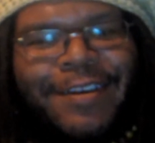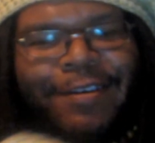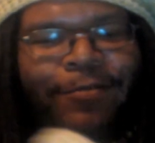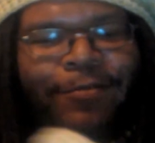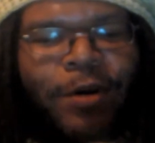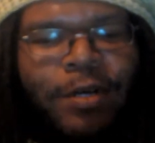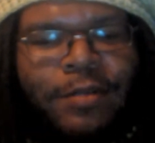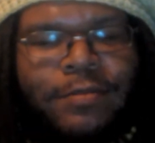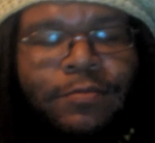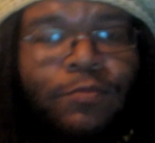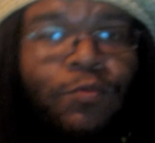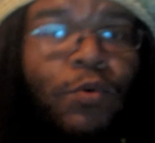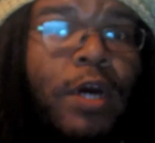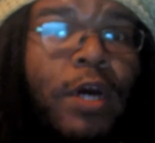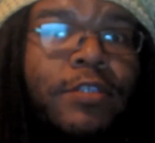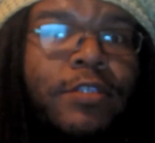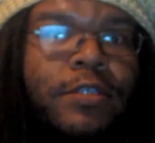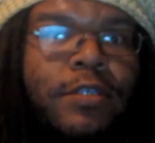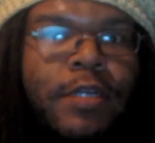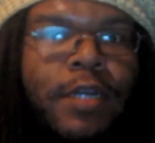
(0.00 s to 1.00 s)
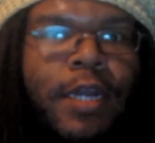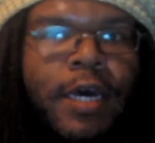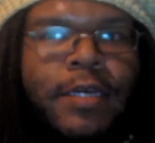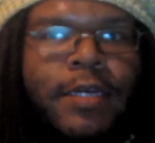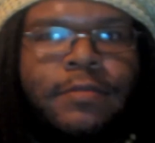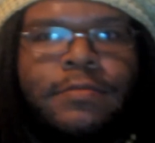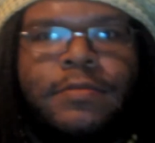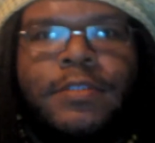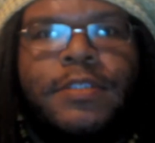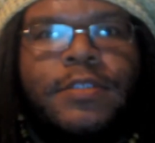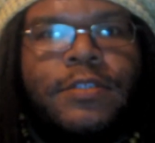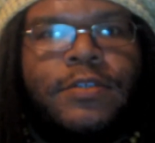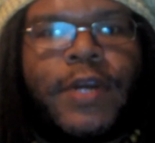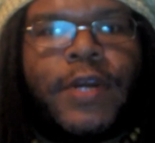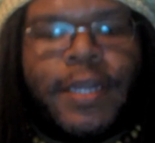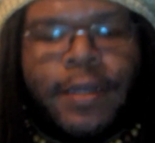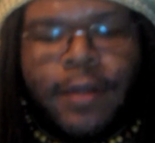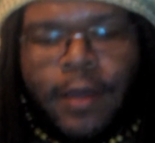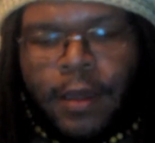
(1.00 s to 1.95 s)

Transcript: Well, why shouldn't I? She's great.